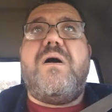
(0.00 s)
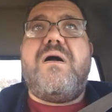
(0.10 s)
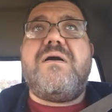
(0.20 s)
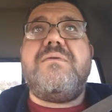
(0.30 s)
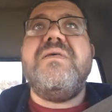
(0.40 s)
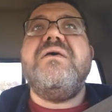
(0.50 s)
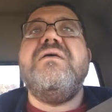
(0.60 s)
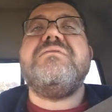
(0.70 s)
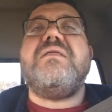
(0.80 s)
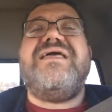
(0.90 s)
are,
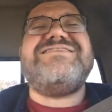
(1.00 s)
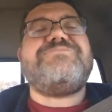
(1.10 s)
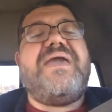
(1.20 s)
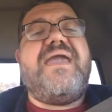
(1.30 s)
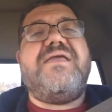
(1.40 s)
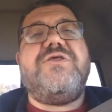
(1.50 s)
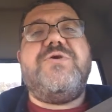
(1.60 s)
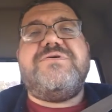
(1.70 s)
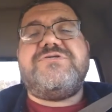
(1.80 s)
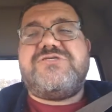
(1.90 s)
the less pain
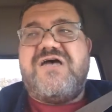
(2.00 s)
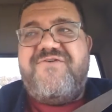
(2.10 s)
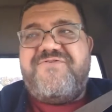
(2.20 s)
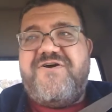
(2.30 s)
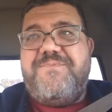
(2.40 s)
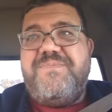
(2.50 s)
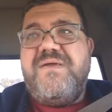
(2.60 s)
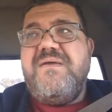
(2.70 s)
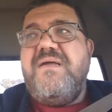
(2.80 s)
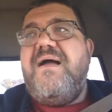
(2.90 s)
you will suffer.
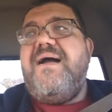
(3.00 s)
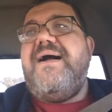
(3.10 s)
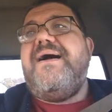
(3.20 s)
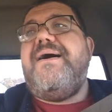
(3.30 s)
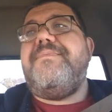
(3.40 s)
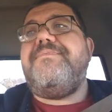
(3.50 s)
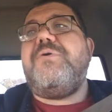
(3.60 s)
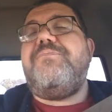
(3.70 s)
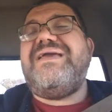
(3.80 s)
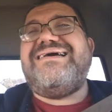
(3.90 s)

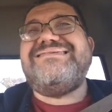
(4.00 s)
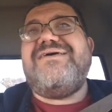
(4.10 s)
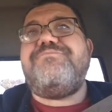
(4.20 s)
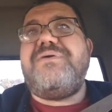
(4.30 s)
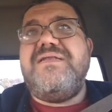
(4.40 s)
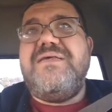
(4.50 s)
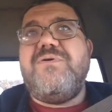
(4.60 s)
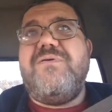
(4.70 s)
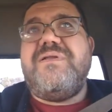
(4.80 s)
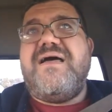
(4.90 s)
But because I've been
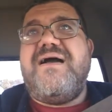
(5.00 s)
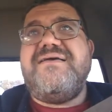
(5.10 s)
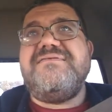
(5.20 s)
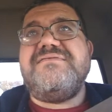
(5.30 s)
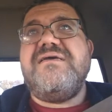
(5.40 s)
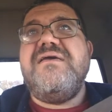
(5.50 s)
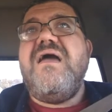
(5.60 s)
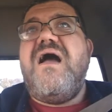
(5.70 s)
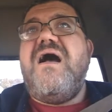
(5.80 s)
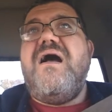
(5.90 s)
immobilized,
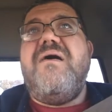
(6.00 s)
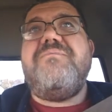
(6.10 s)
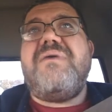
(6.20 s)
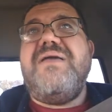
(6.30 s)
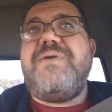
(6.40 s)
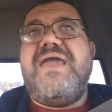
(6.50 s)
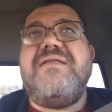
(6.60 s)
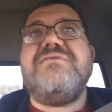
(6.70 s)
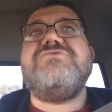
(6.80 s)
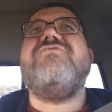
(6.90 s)
my
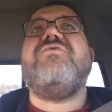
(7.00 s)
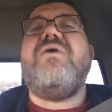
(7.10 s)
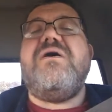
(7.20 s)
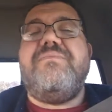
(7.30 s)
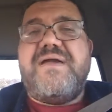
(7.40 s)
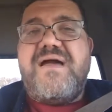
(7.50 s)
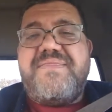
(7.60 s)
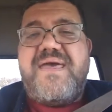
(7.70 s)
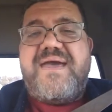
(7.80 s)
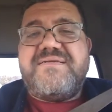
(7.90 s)
pain is overwhelming
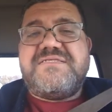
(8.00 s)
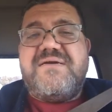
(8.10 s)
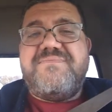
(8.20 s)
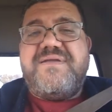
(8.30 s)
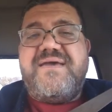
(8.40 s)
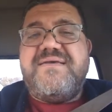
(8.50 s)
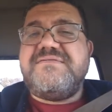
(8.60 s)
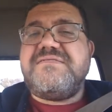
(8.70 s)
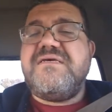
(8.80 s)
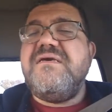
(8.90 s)
on that some
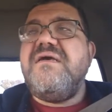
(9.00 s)
days.